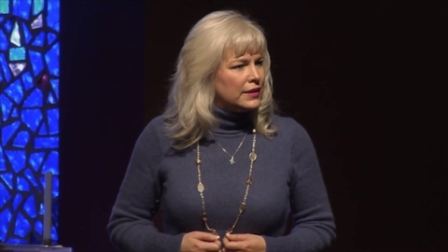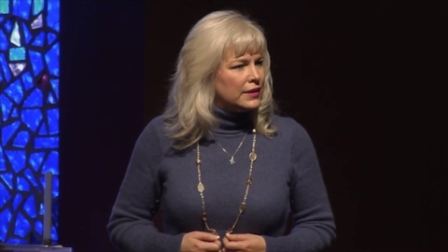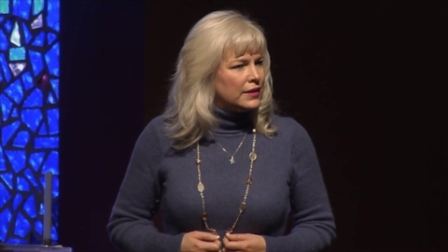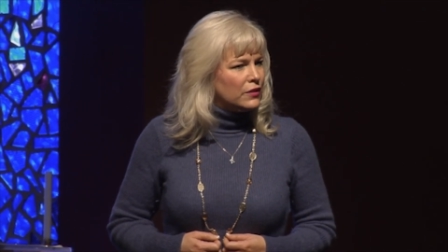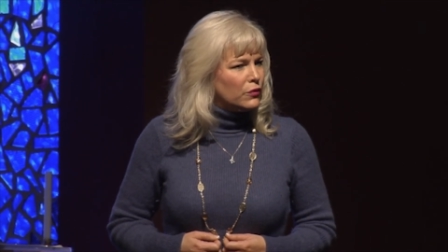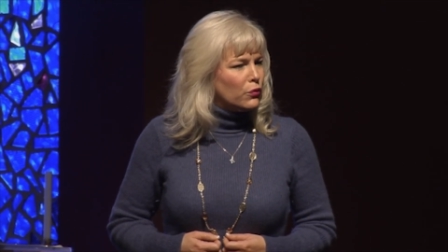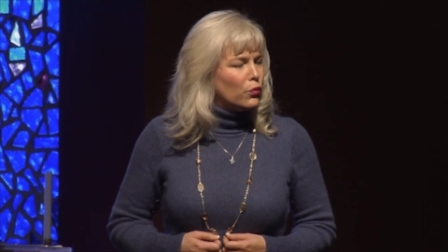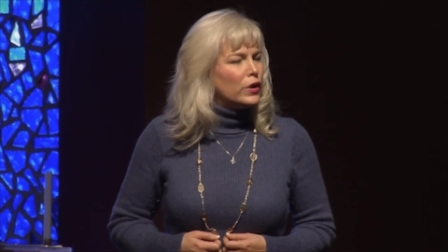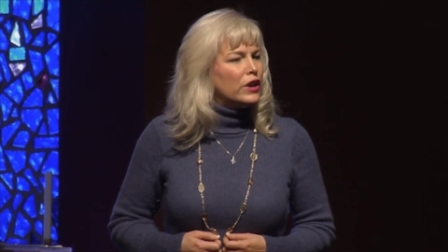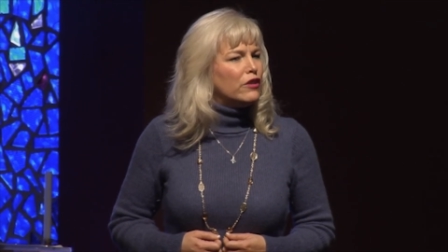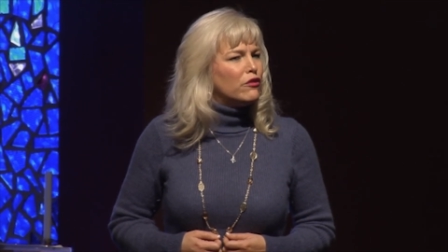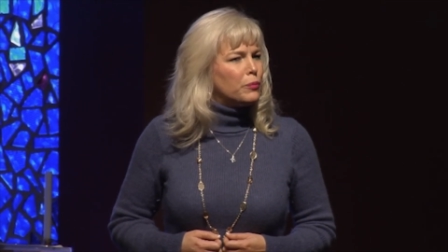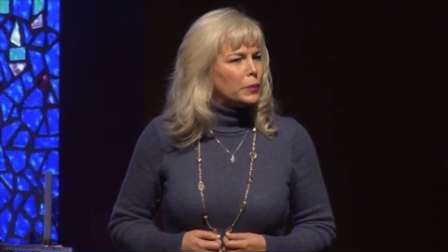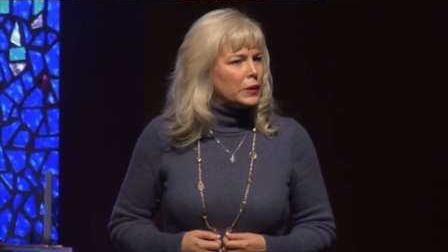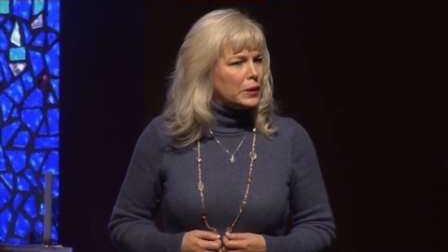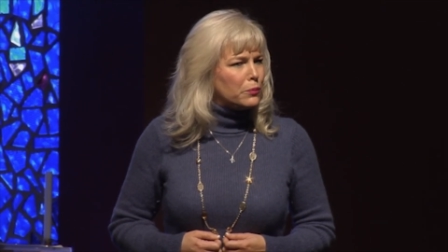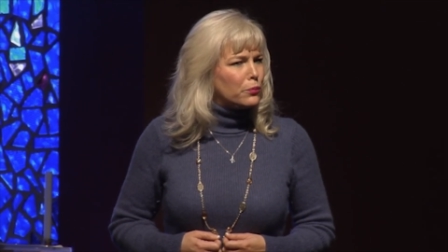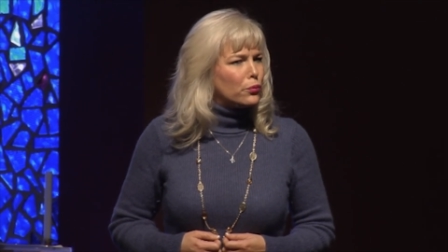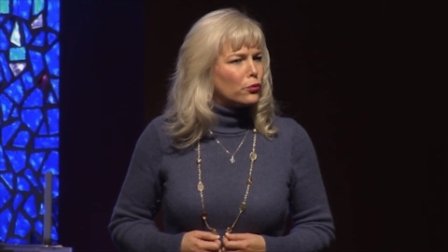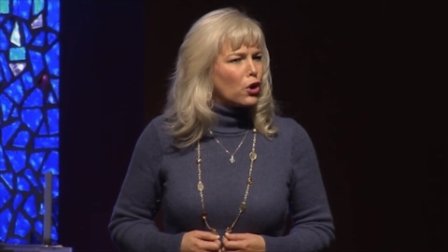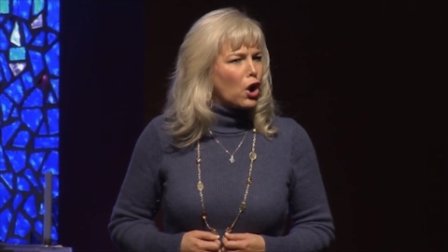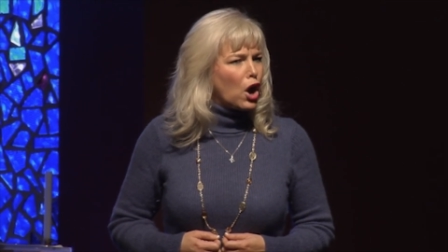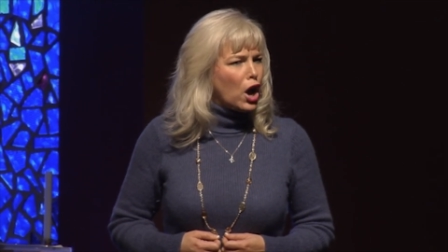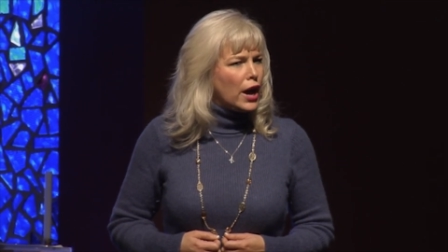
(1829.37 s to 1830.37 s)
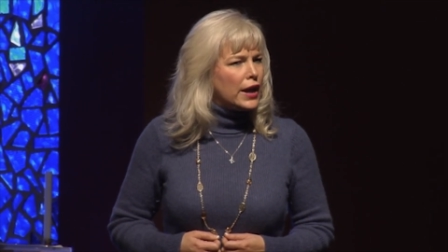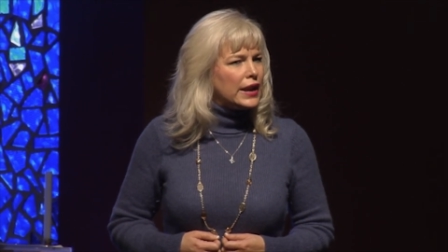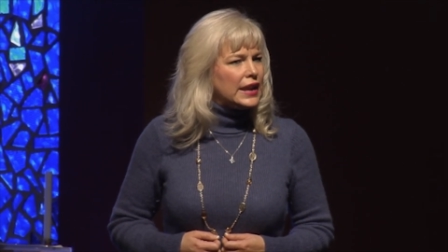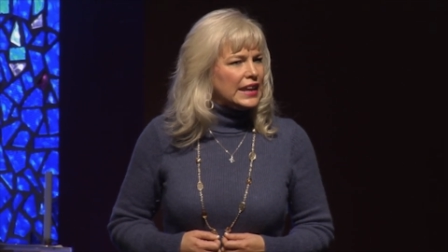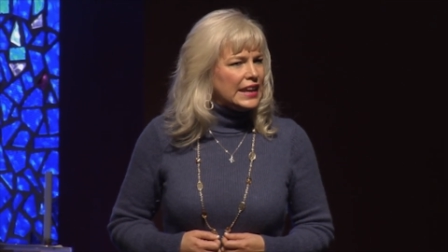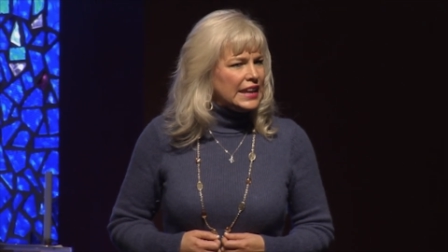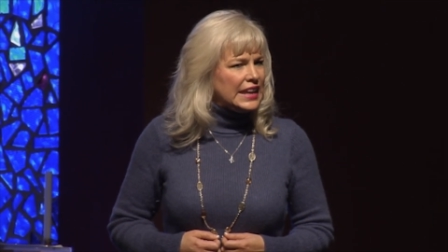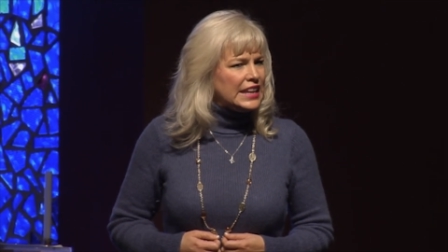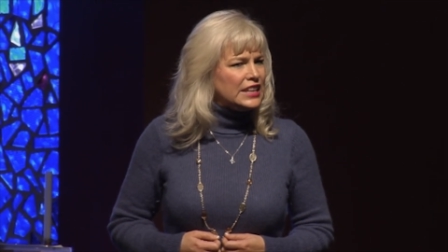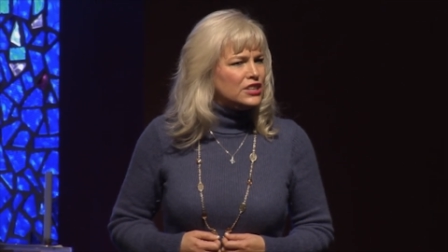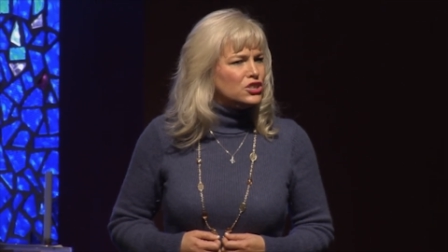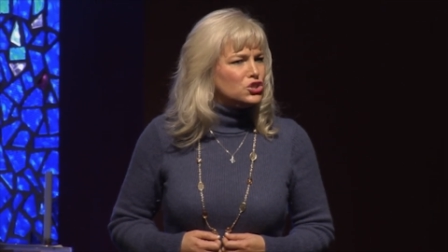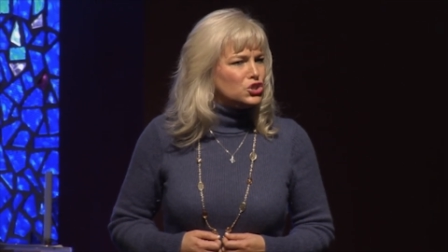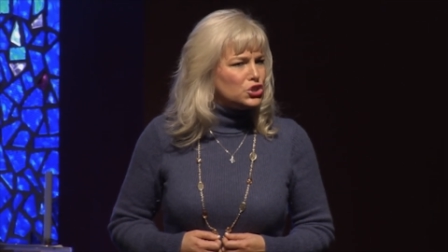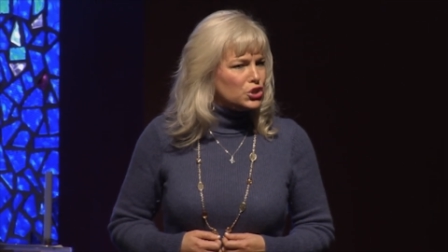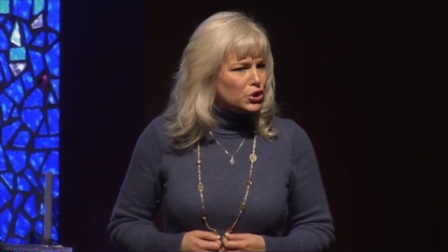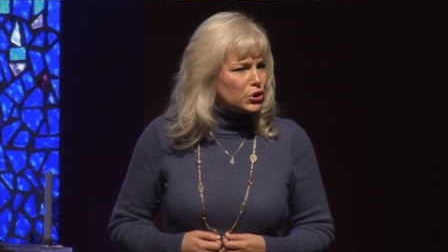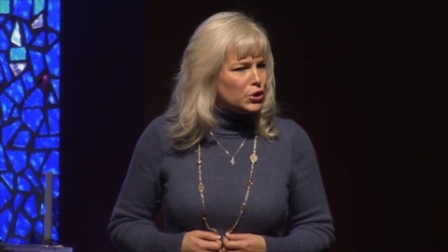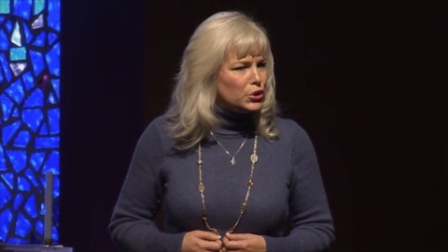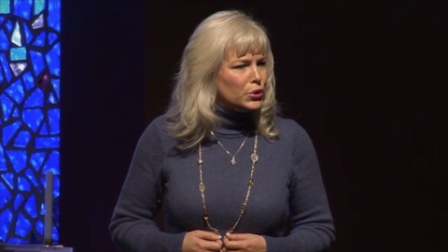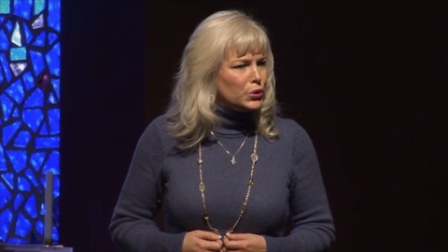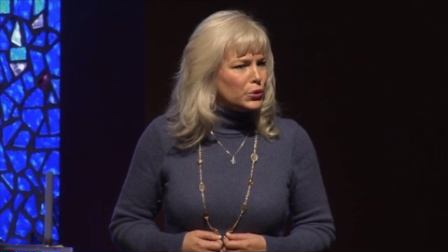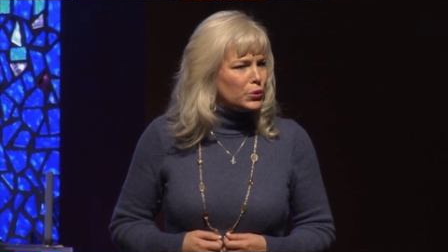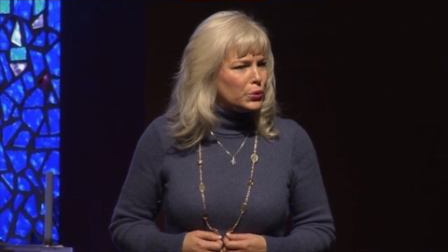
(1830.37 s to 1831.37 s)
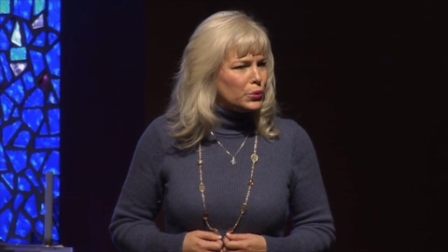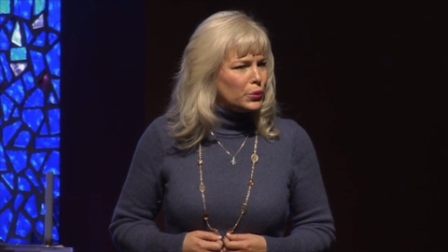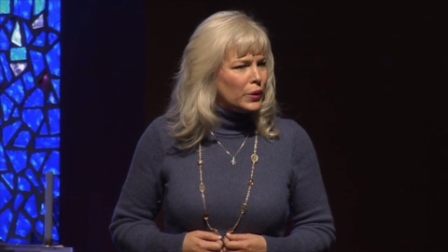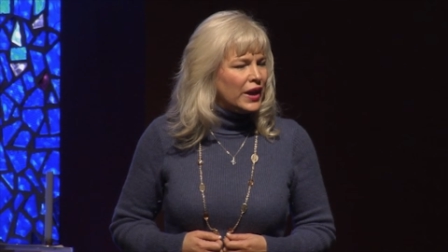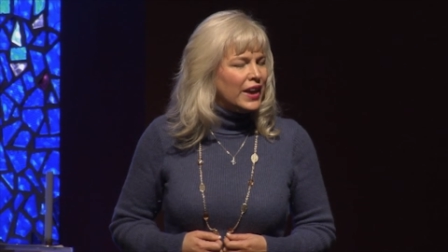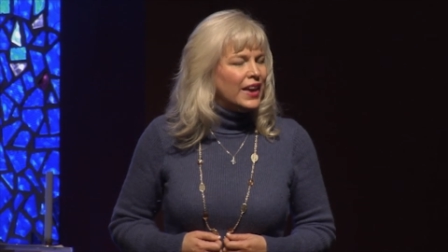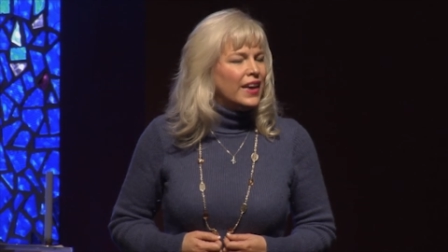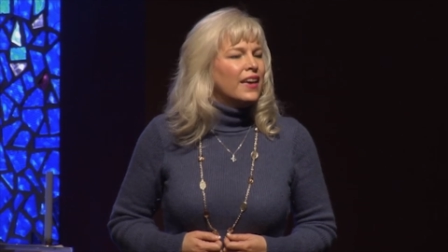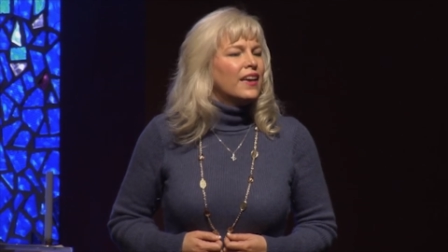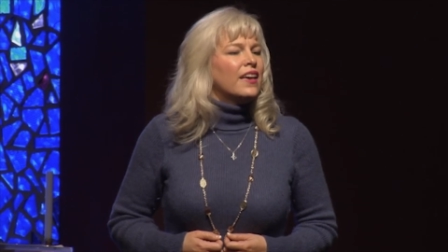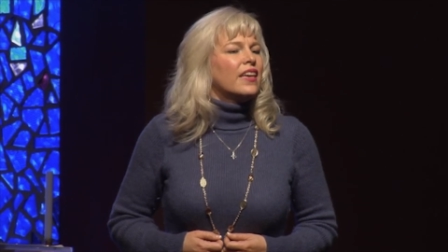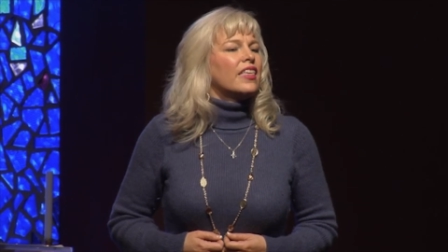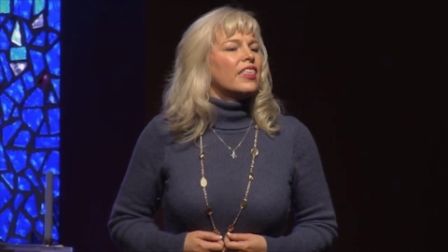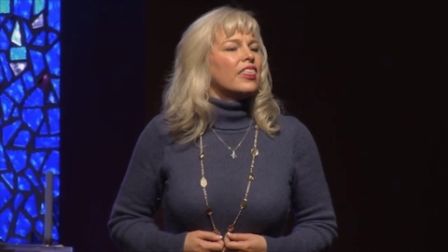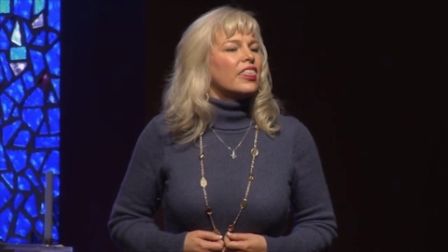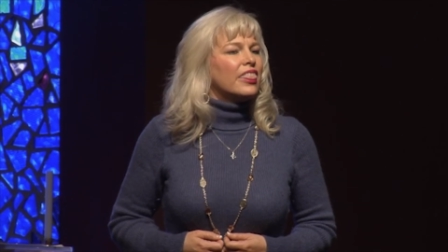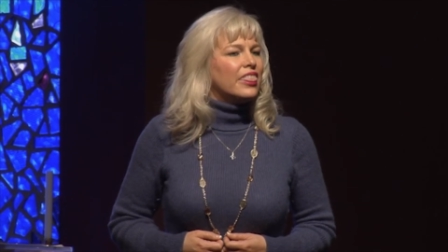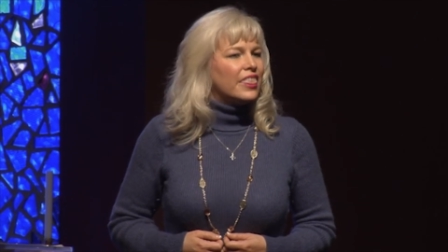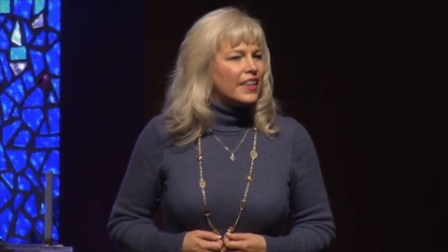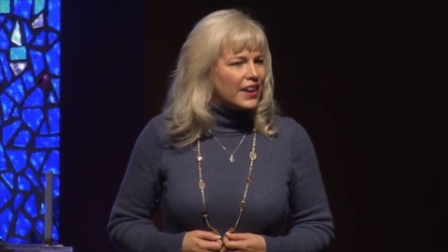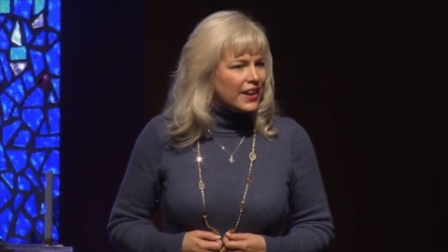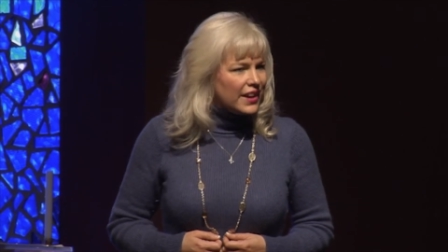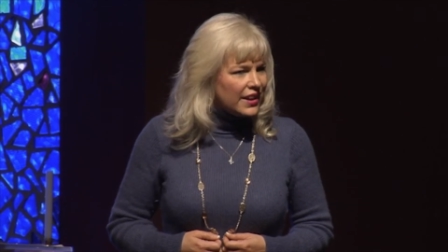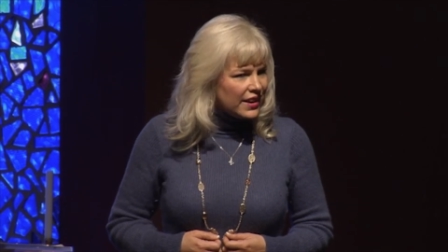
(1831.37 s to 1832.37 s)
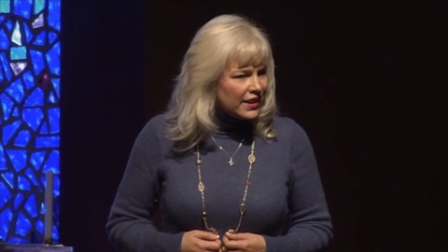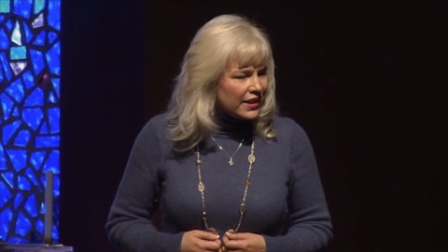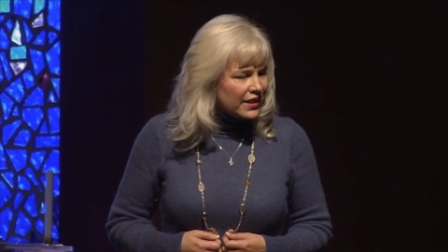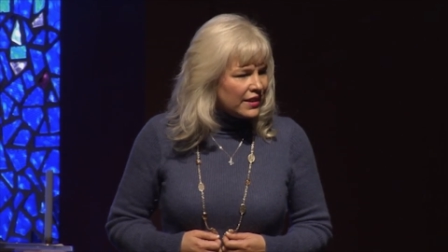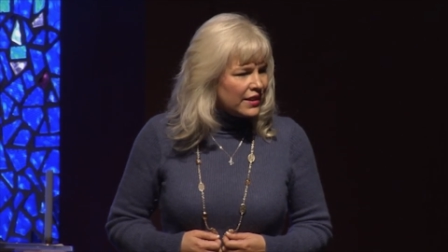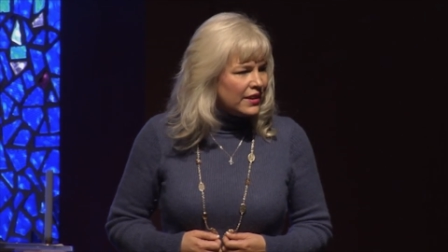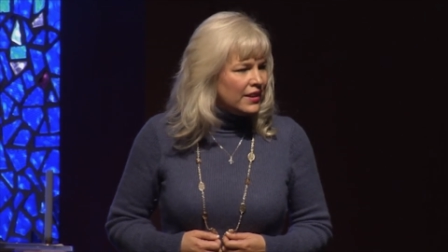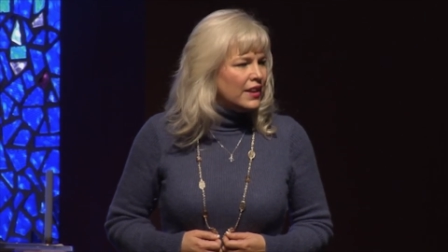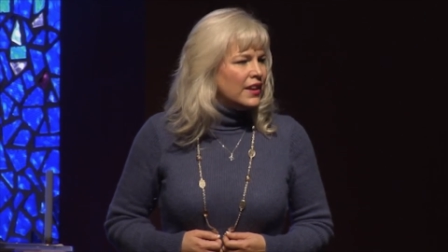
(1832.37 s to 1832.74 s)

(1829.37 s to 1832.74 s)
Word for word: We've been brought into the